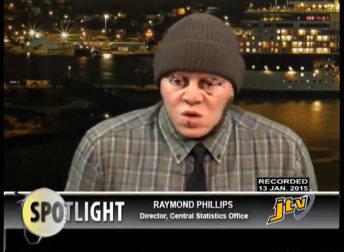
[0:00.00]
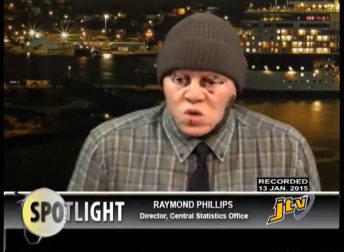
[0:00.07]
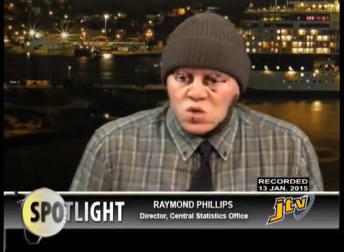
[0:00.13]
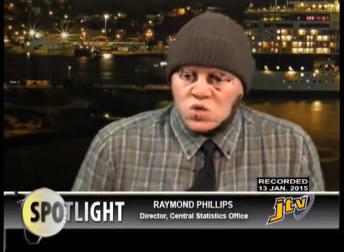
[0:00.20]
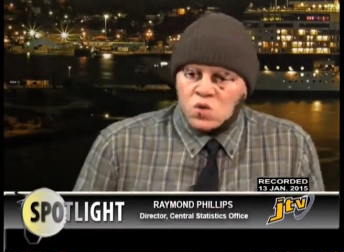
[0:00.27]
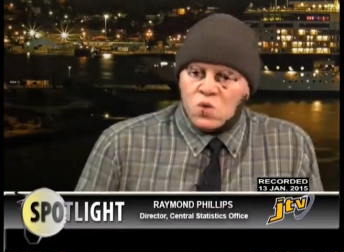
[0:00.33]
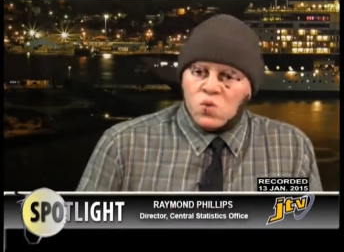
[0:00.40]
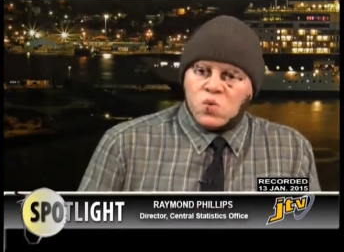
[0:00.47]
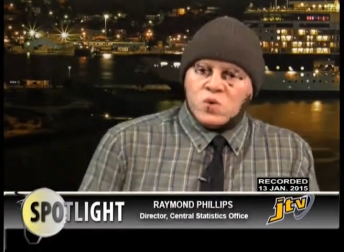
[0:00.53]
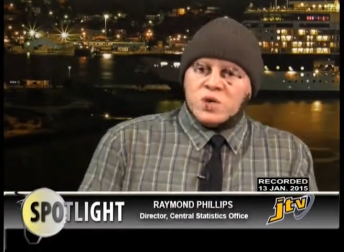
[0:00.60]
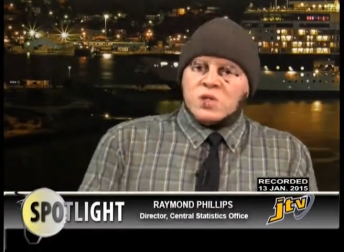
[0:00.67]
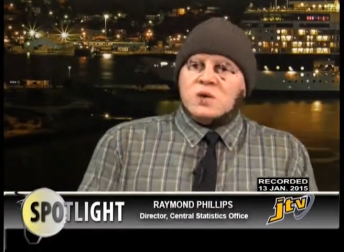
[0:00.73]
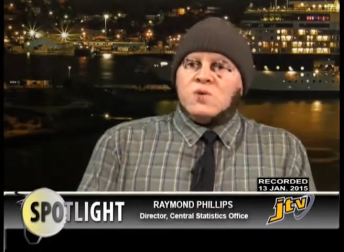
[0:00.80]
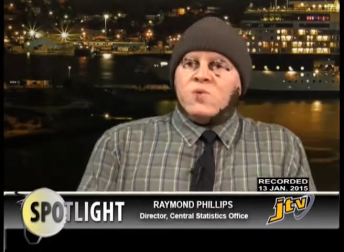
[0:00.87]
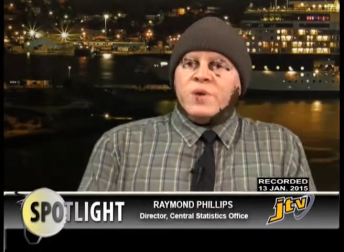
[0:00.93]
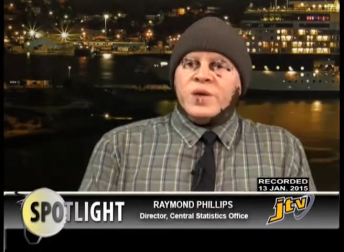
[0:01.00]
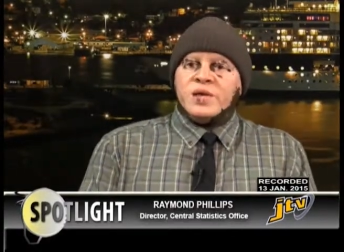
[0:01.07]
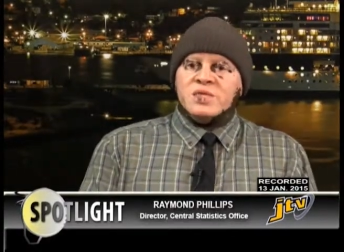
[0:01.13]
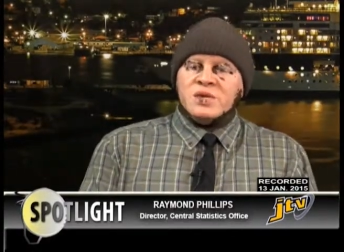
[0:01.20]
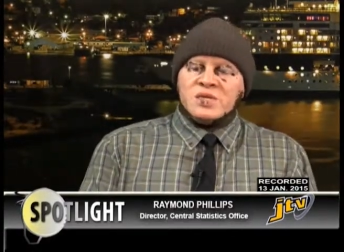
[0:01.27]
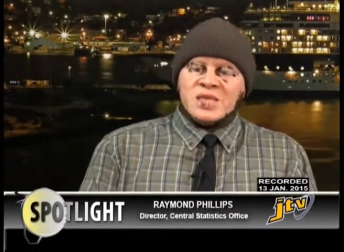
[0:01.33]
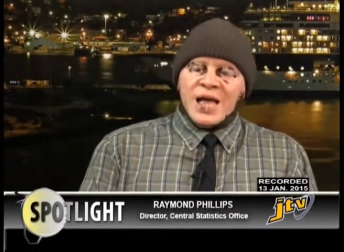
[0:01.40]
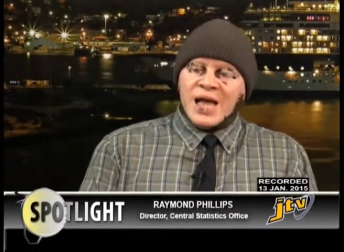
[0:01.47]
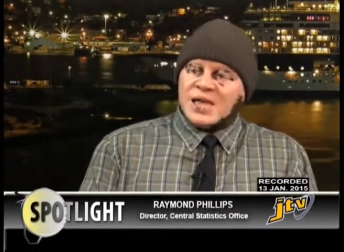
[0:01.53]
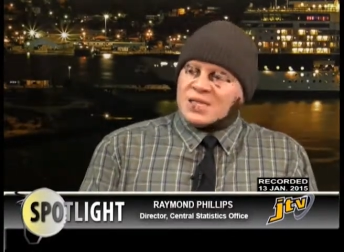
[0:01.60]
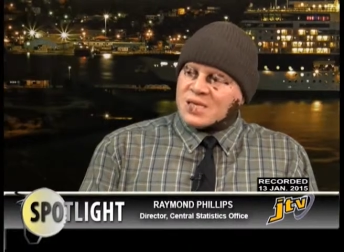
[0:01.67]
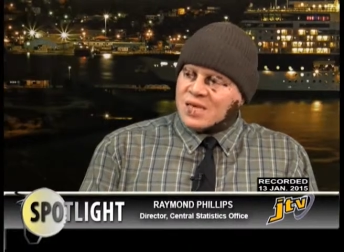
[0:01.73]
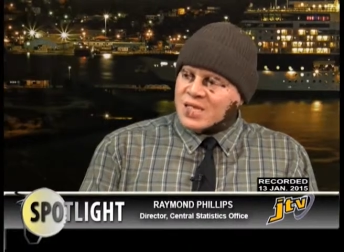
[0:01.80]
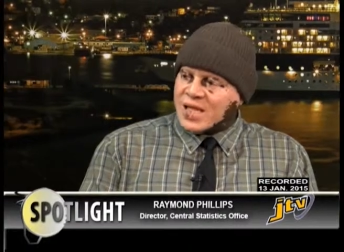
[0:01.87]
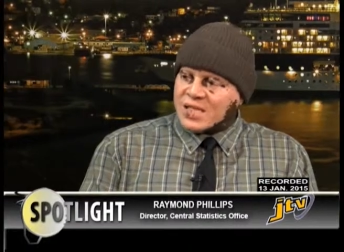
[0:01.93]
So, you know, we are just
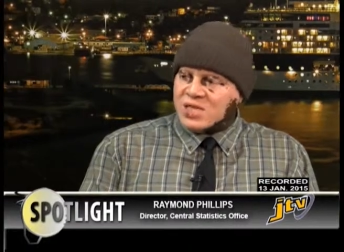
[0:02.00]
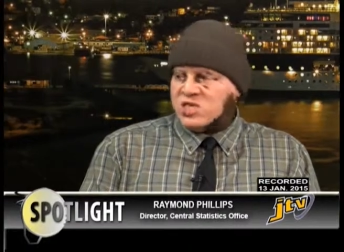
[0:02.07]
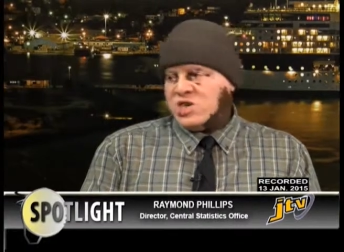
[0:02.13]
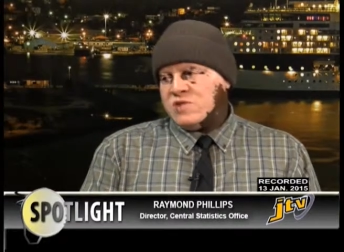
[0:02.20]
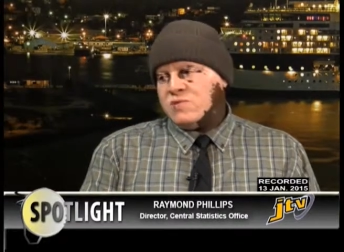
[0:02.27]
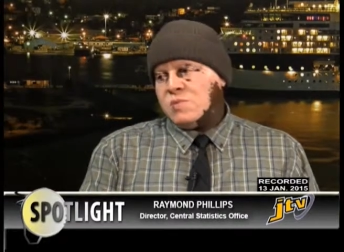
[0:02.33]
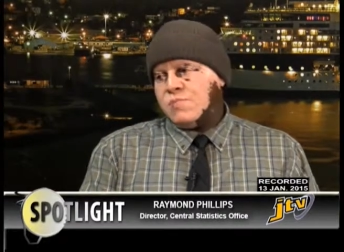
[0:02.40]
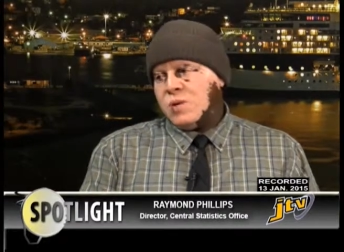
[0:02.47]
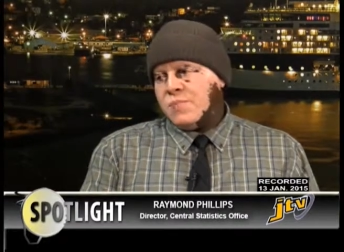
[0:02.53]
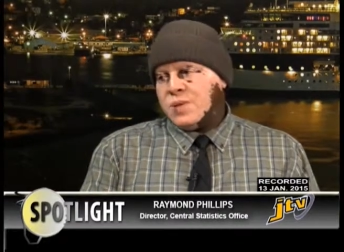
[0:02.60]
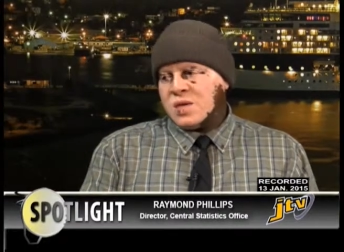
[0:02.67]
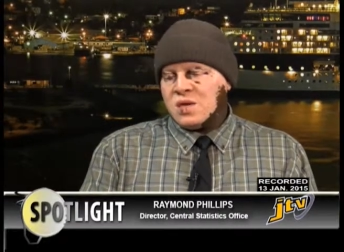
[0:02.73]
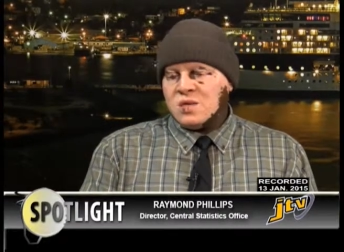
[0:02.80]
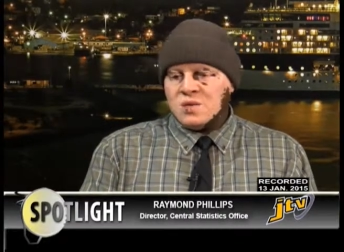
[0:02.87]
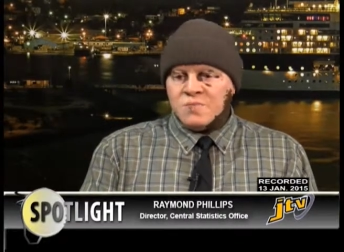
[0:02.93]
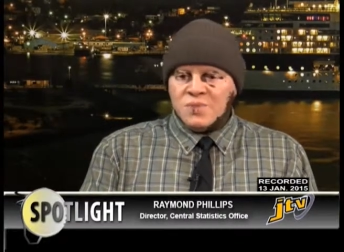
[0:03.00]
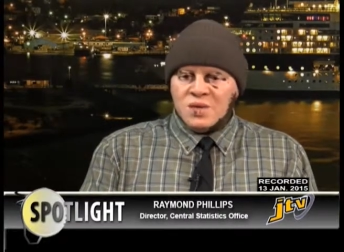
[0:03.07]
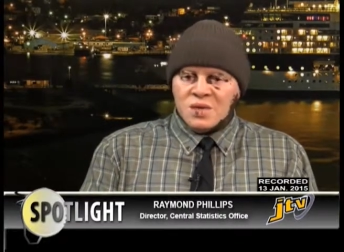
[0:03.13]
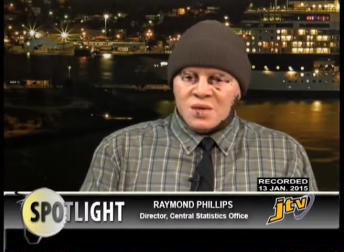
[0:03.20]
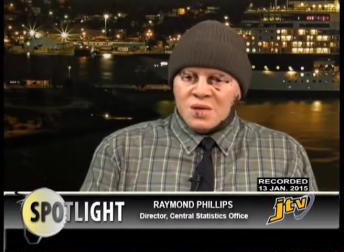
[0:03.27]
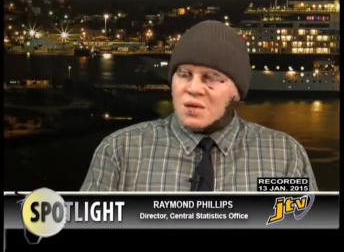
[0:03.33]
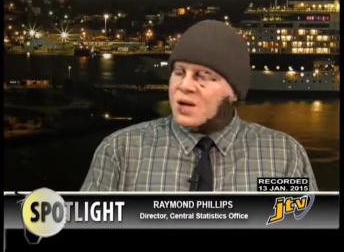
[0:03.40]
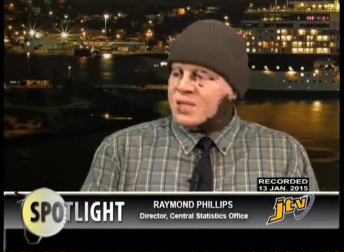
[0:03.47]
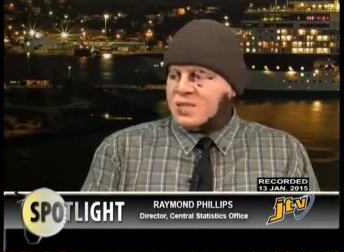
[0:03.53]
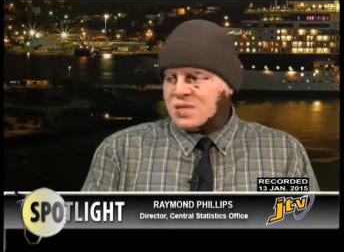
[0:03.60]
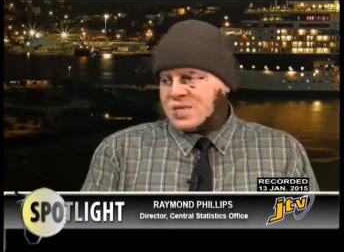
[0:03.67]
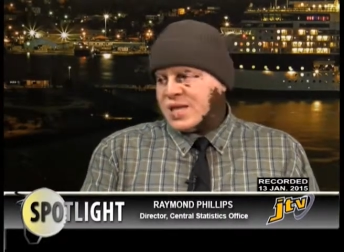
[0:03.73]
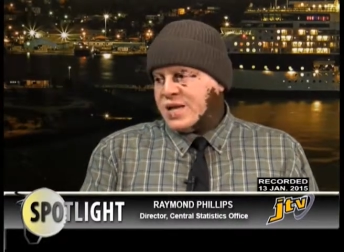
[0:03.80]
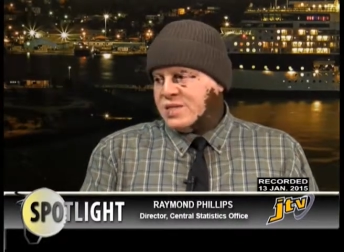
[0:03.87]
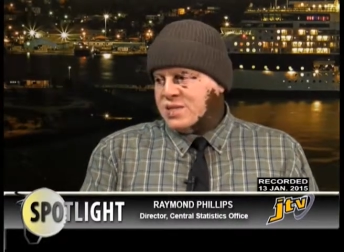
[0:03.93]
asking that the general public, you know, be
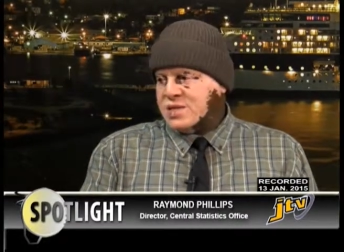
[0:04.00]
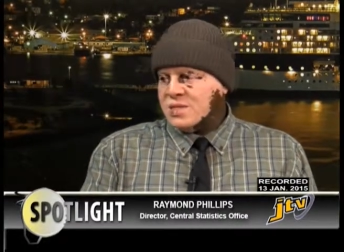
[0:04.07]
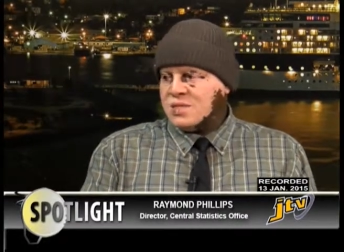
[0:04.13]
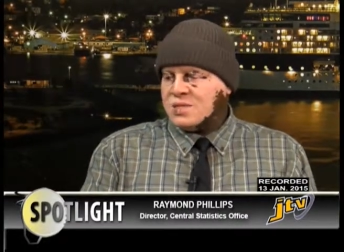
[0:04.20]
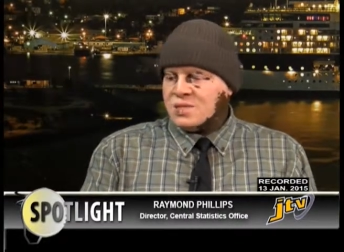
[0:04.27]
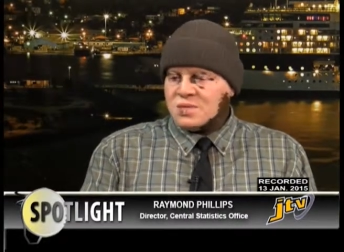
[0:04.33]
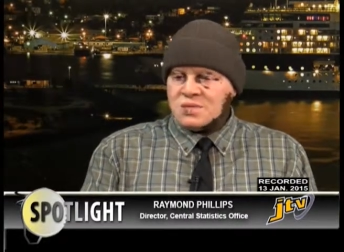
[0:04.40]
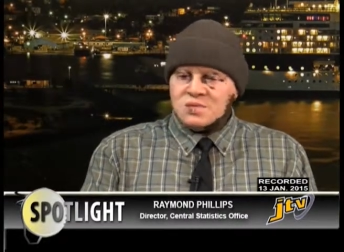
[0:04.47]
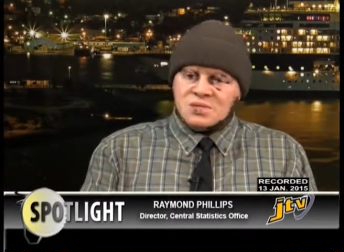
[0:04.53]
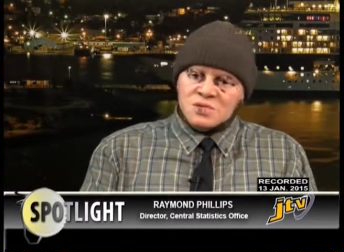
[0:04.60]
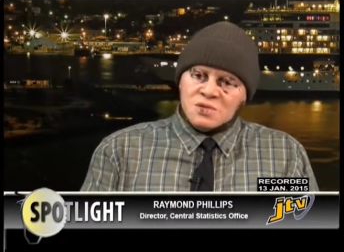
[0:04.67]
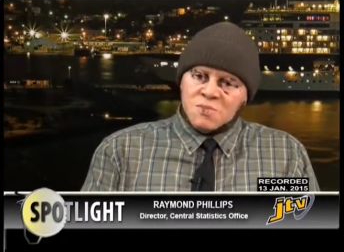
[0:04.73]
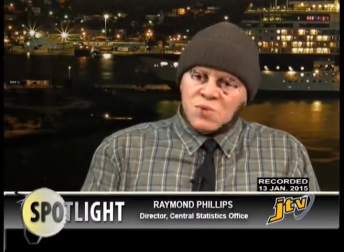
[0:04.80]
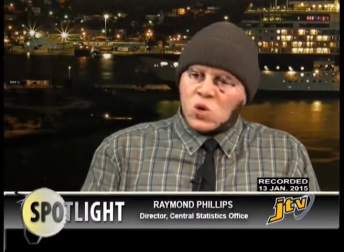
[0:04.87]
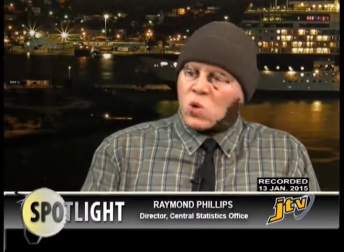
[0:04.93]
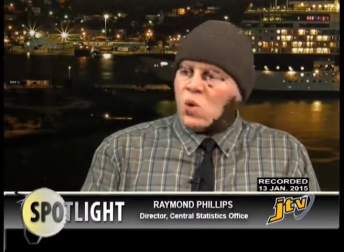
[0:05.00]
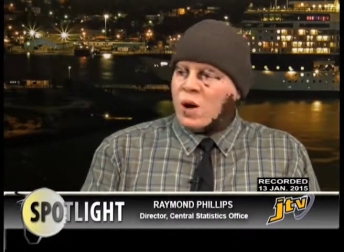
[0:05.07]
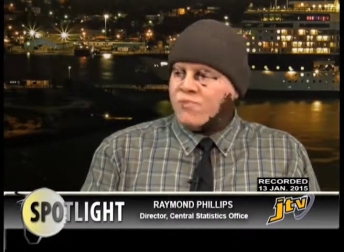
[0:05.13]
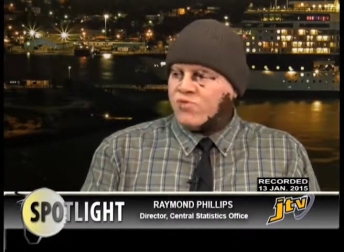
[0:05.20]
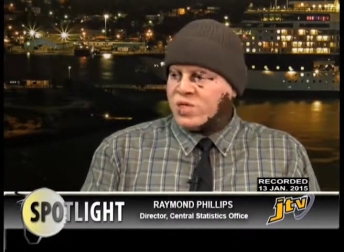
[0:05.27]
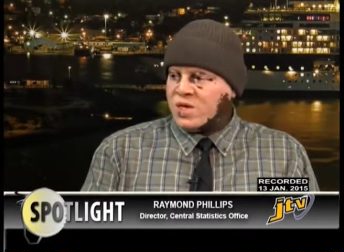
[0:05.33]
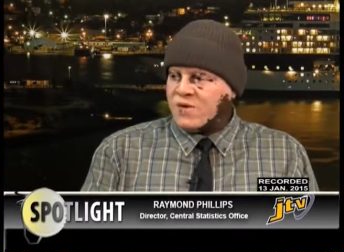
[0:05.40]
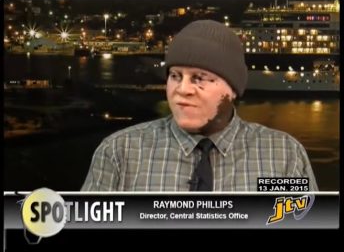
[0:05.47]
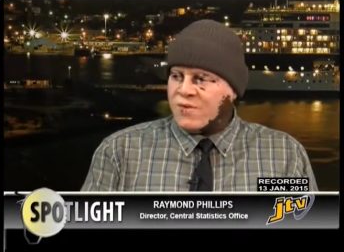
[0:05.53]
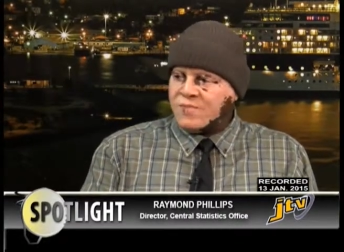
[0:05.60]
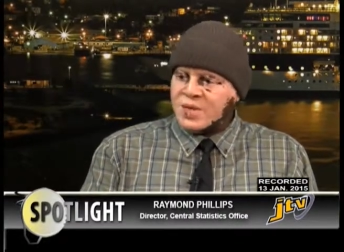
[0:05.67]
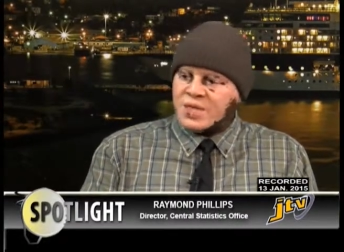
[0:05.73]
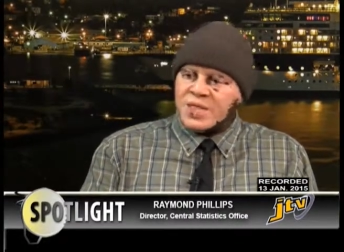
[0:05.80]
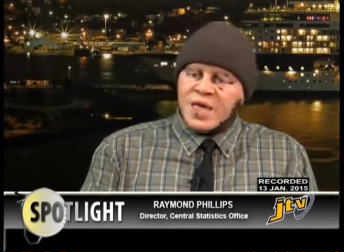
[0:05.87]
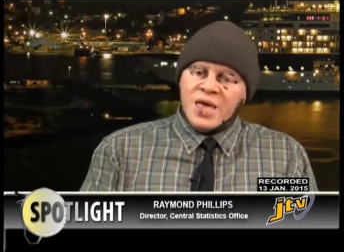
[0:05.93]
understanding and, you know, be cooperative. I mean,